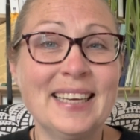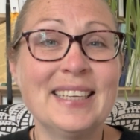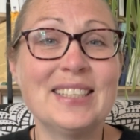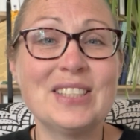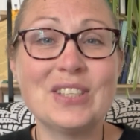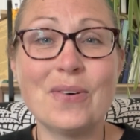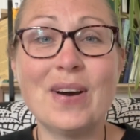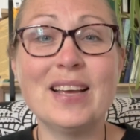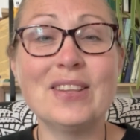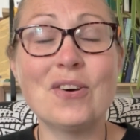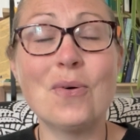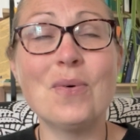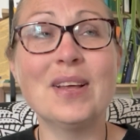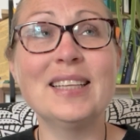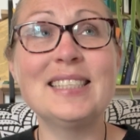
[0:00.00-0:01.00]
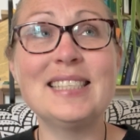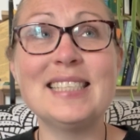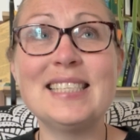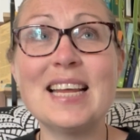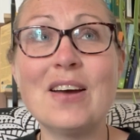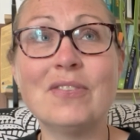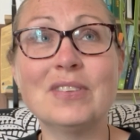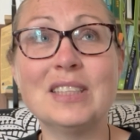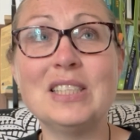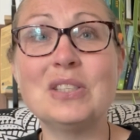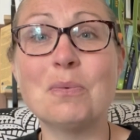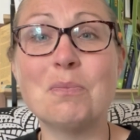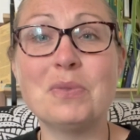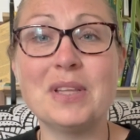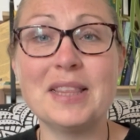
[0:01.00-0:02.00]
So I thought, well, this is definitely
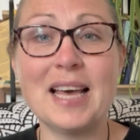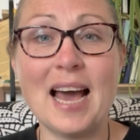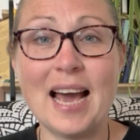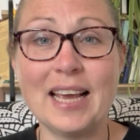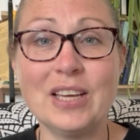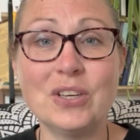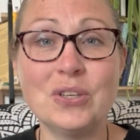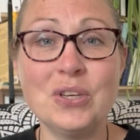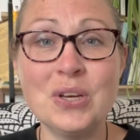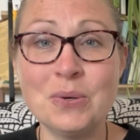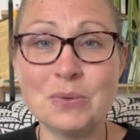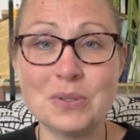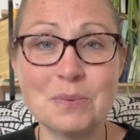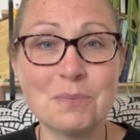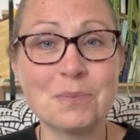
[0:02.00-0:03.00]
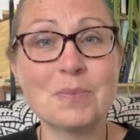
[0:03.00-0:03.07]
something that I can use.